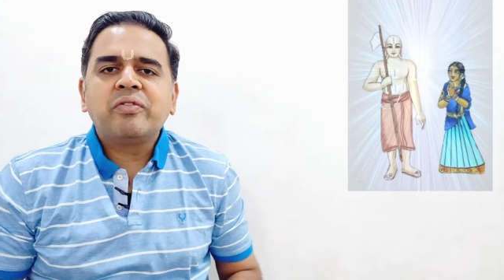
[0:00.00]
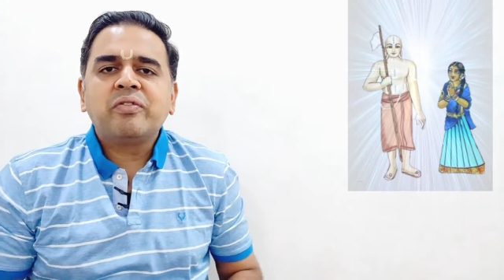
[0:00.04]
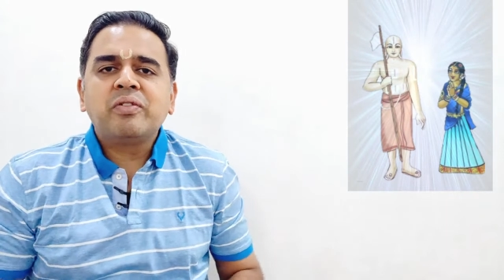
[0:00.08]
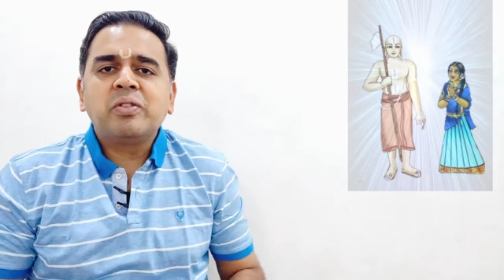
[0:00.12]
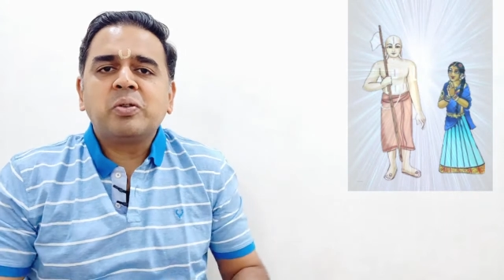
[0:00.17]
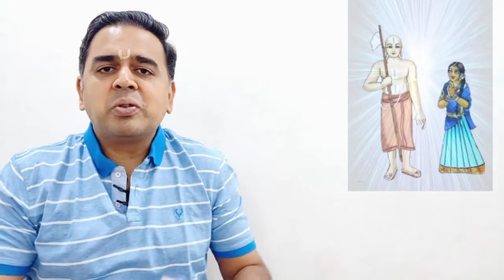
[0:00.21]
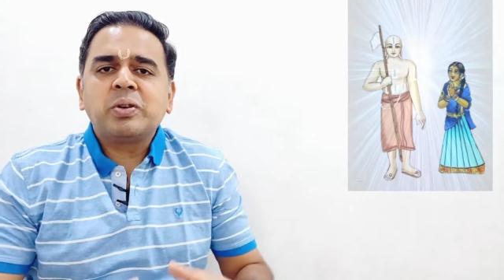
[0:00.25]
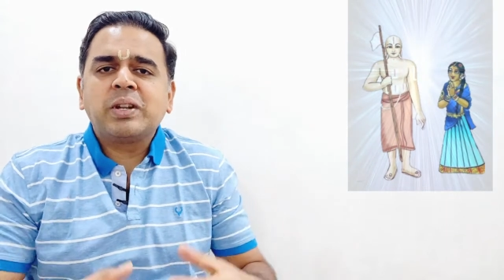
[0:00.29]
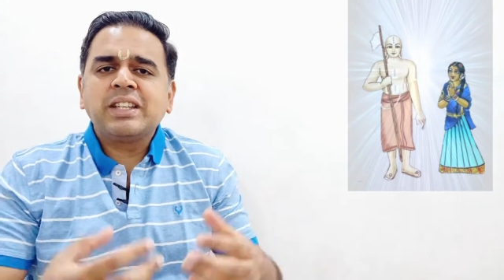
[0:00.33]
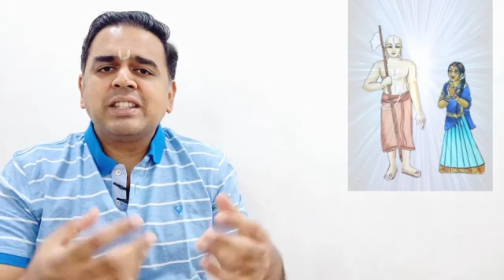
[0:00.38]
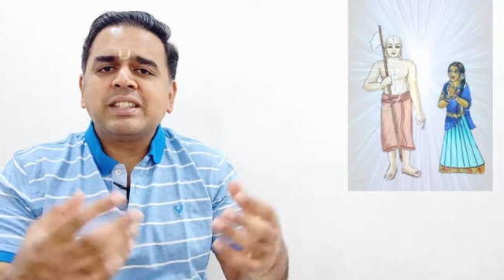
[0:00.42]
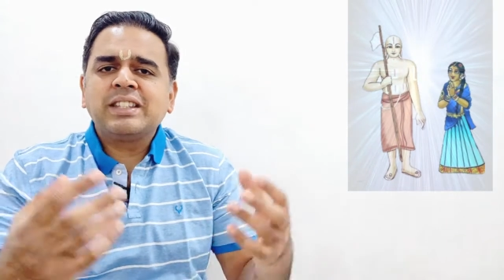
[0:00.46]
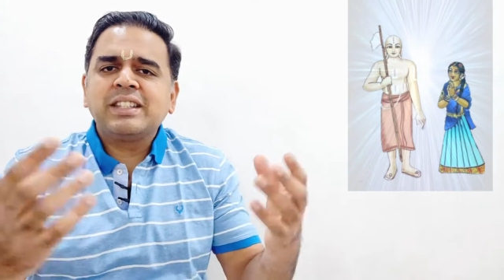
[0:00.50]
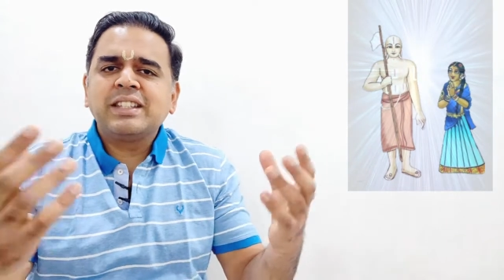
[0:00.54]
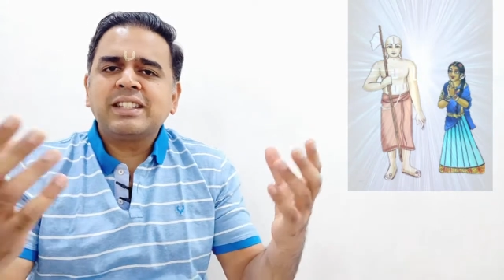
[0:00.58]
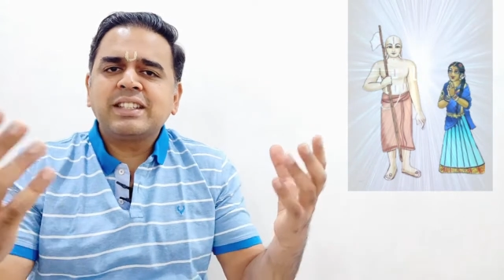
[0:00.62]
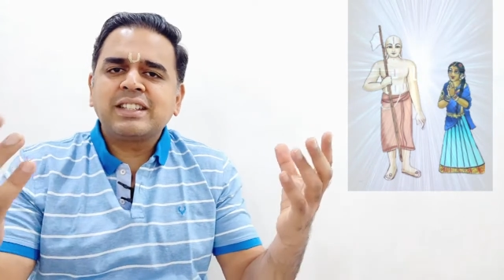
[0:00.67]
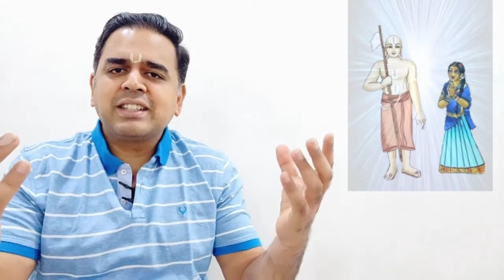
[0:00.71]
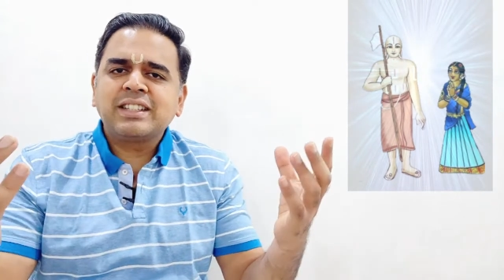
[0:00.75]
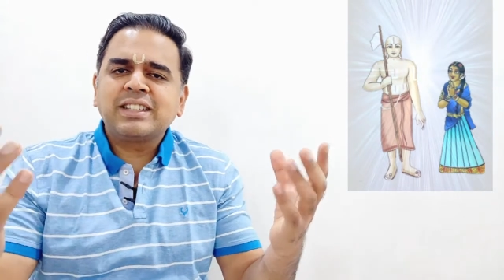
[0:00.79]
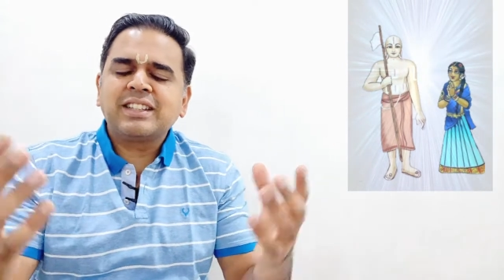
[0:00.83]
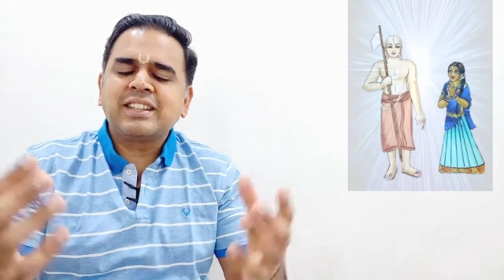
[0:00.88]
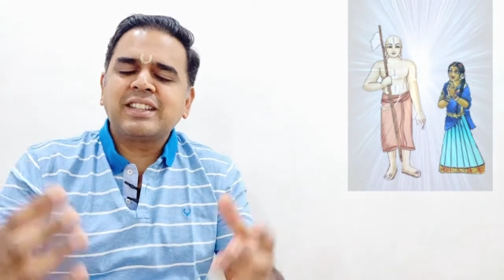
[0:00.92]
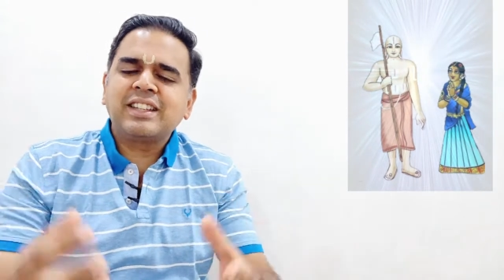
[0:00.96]
floating
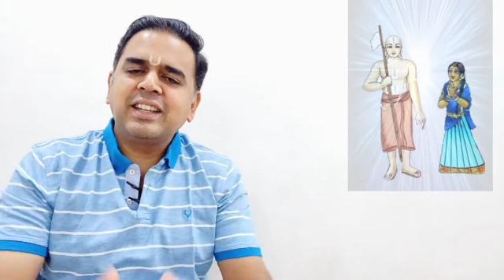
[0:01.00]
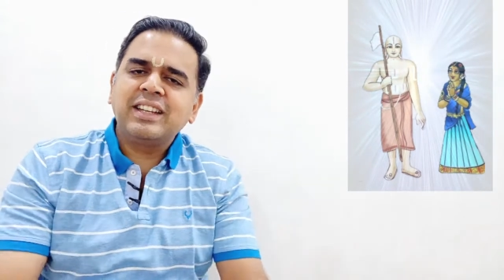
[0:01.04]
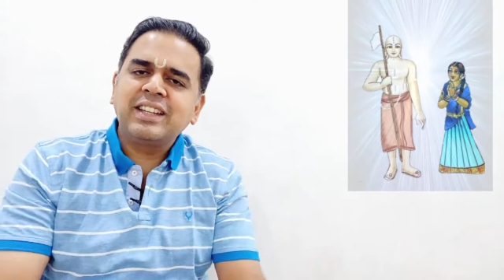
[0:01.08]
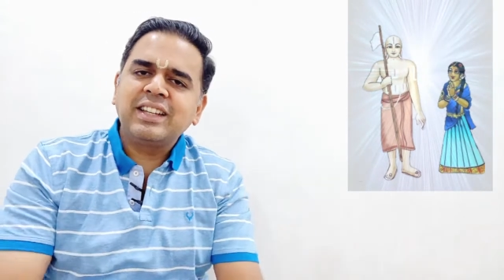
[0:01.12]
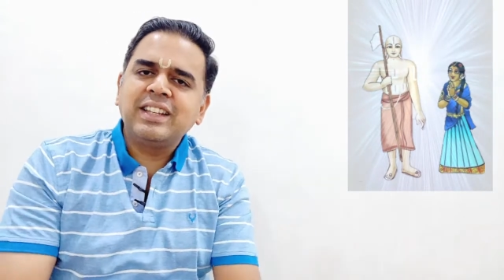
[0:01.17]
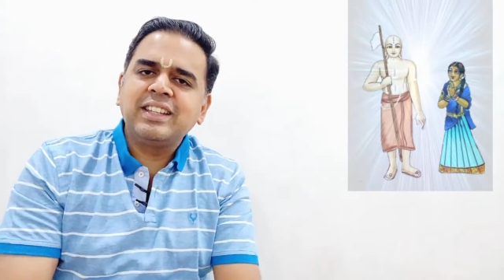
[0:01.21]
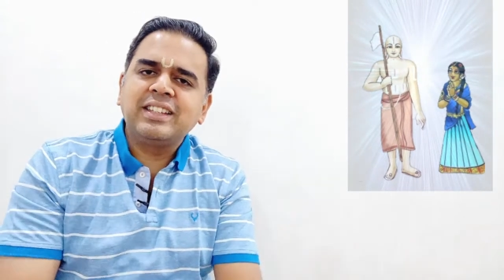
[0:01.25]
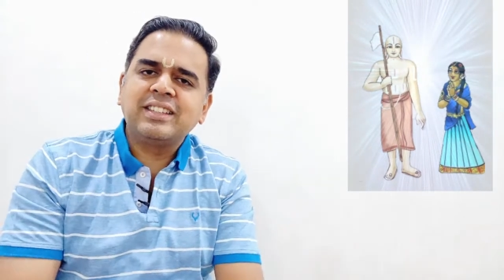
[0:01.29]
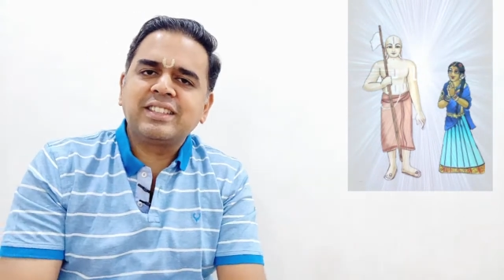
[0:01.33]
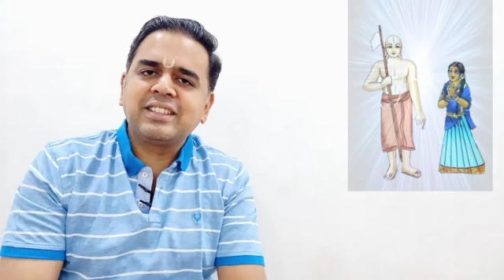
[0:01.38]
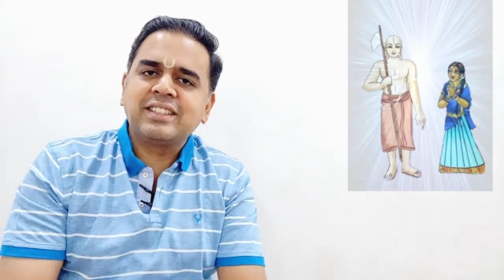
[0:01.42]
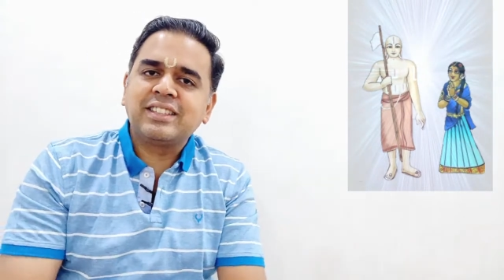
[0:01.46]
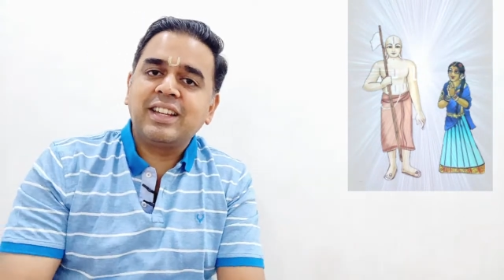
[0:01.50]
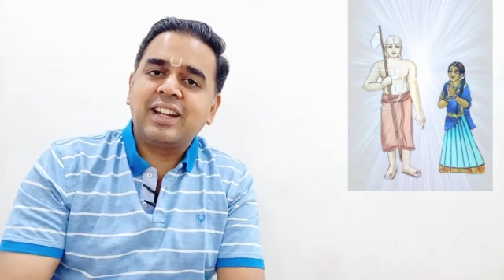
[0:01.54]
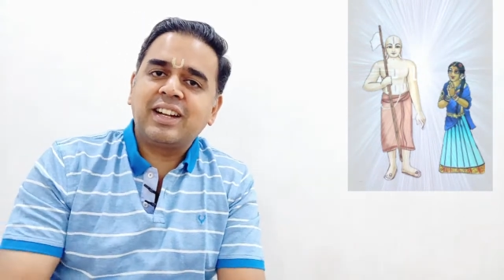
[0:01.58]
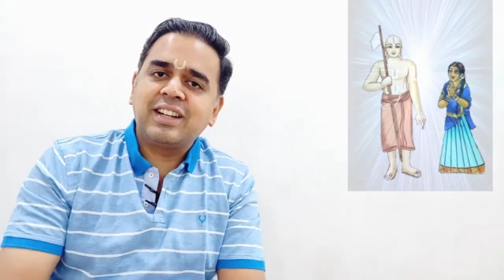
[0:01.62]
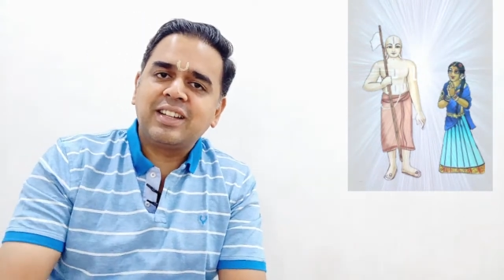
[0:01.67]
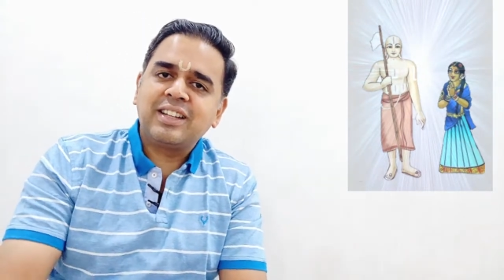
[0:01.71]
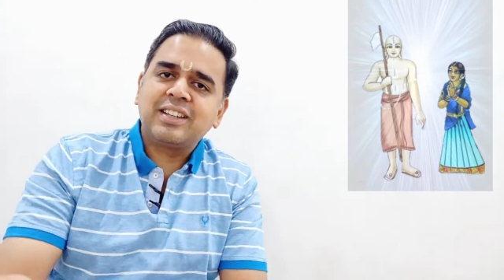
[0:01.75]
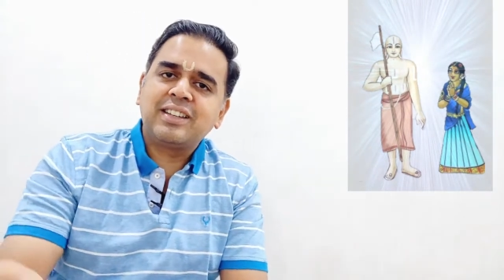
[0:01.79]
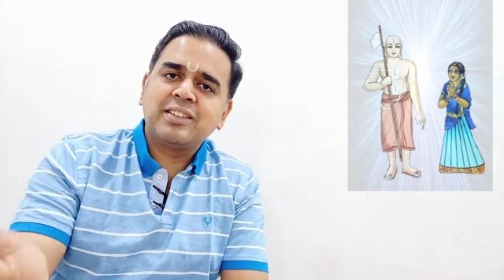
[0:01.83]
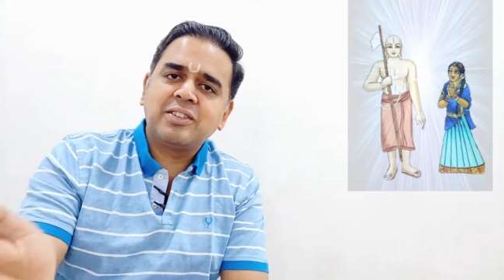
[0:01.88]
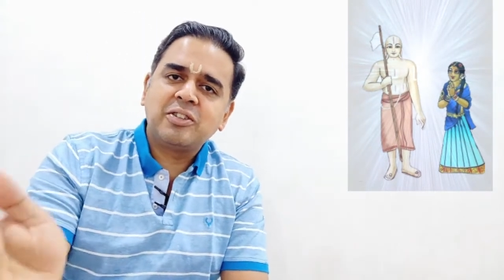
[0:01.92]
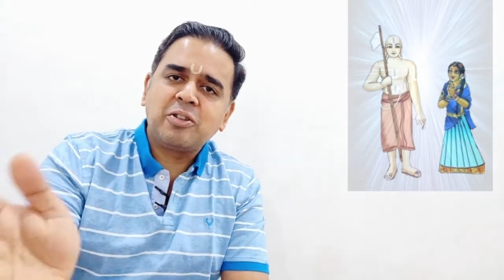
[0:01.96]
sinister theories
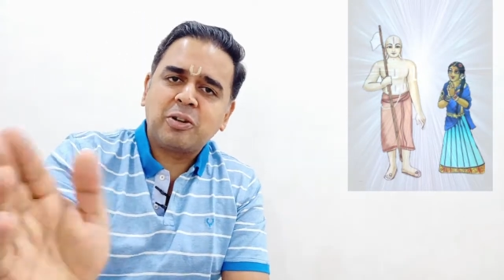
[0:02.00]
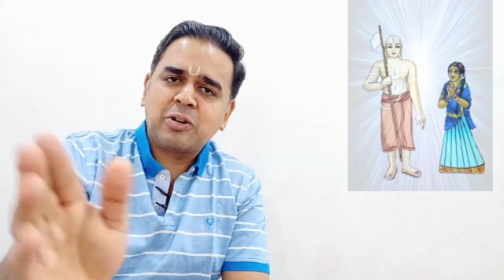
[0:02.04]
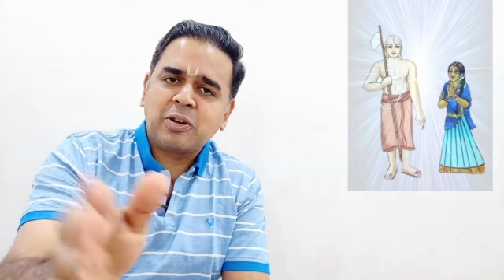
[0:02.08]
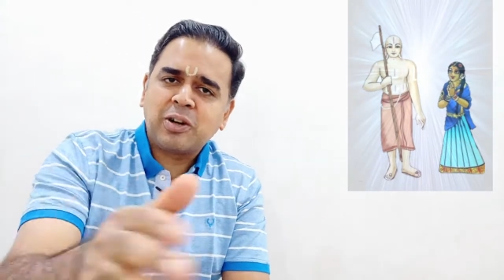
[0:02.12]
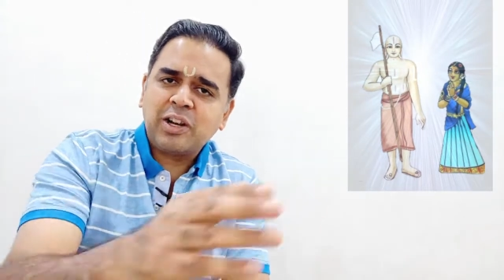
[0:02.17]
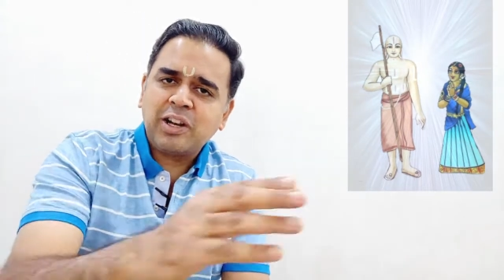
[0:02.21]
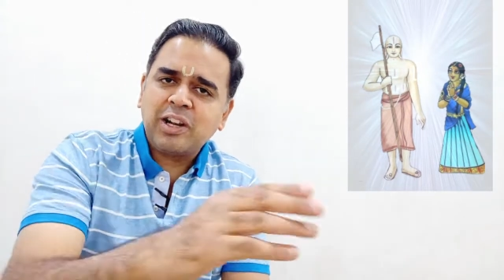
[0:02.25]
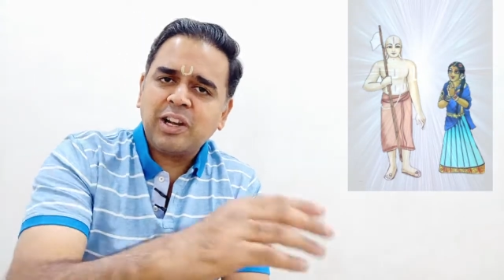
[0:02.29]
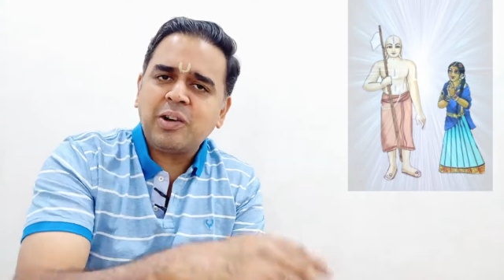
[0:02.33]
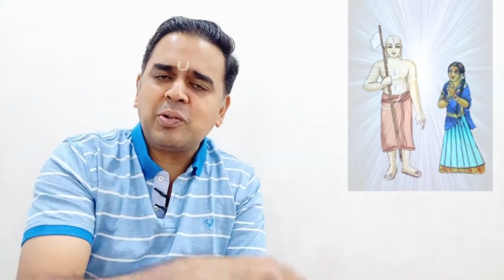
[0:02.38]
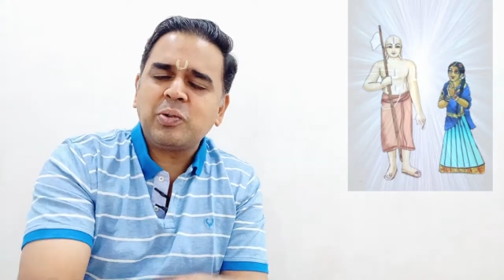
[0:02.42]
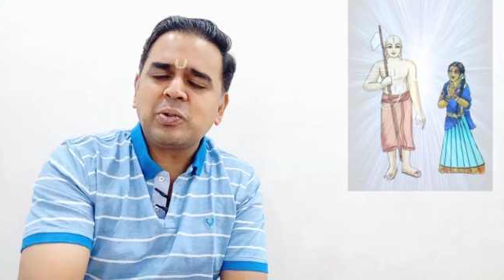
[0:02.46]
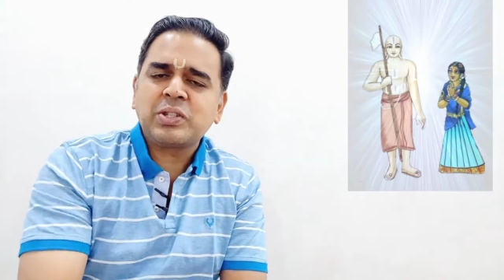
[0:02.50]
that her daughter-in-law